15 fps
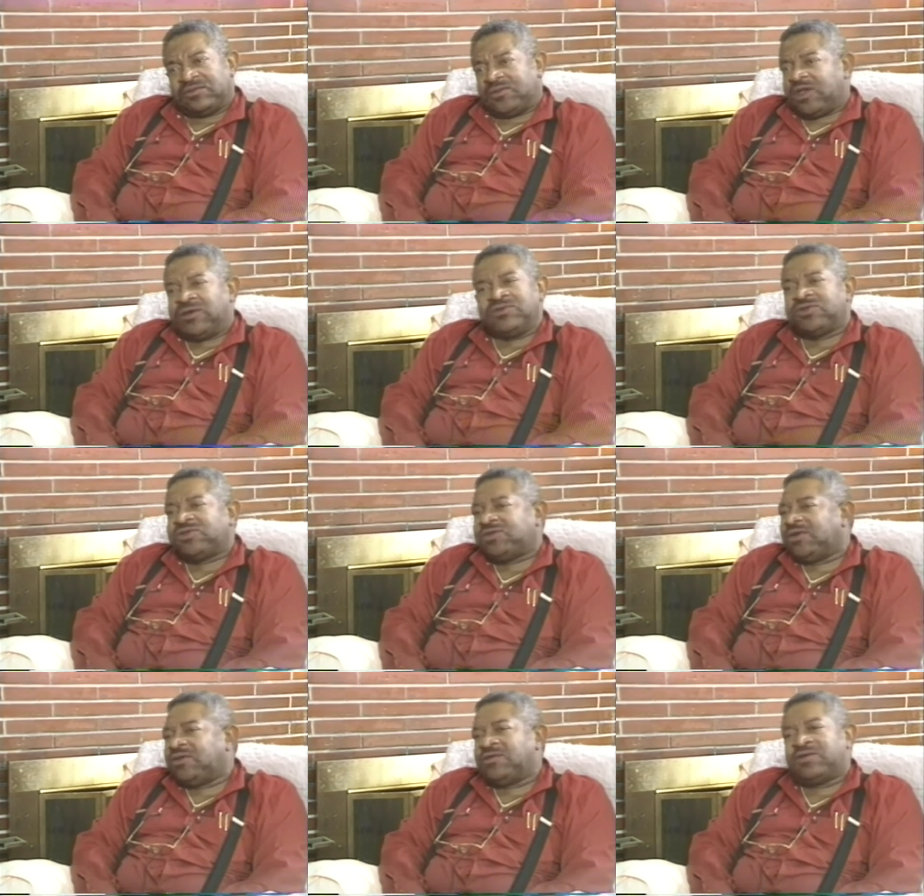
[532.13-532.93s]
I'm
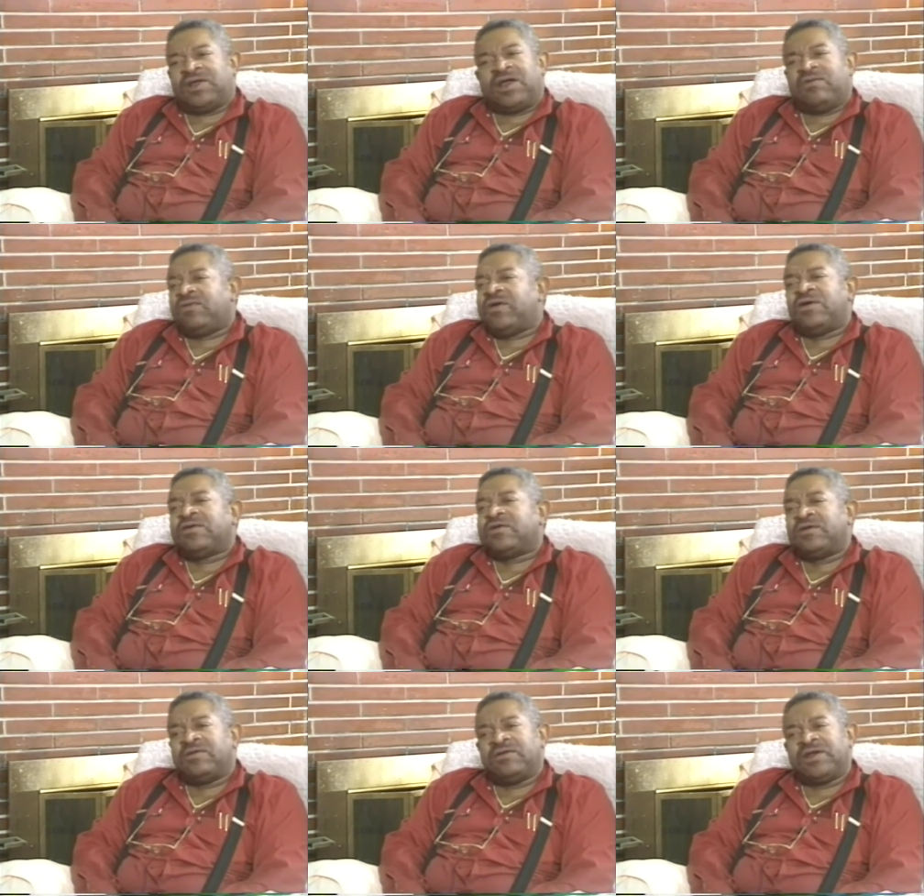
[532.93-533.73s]
sure not
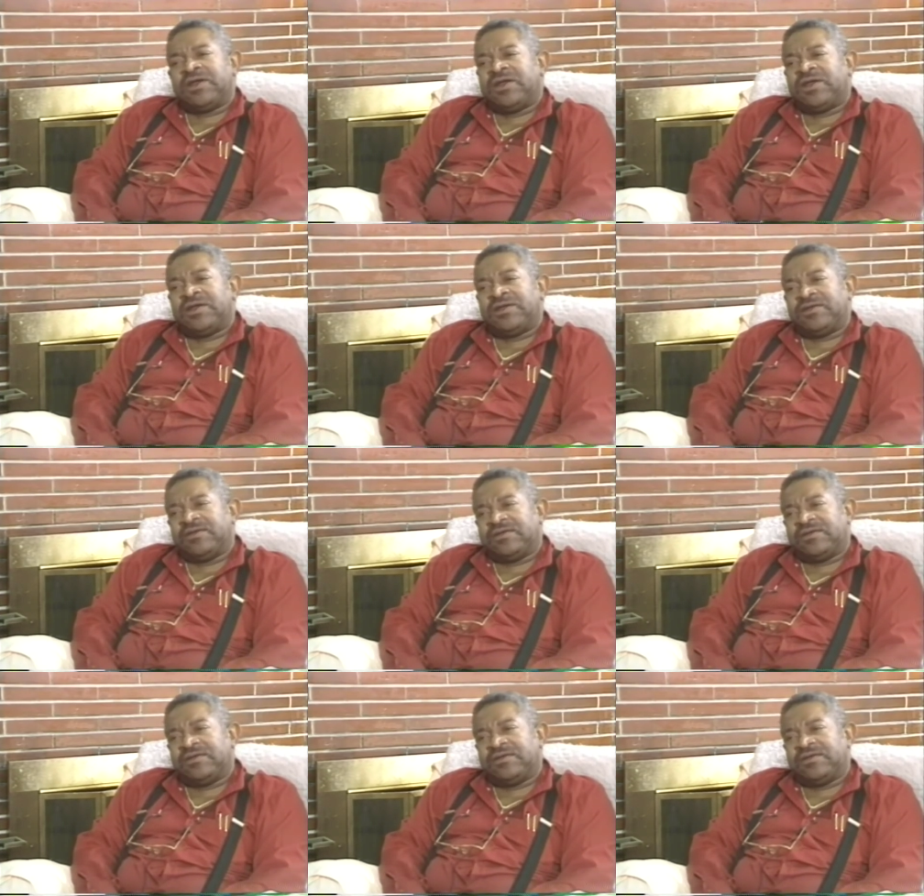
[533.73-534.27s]
walking away now.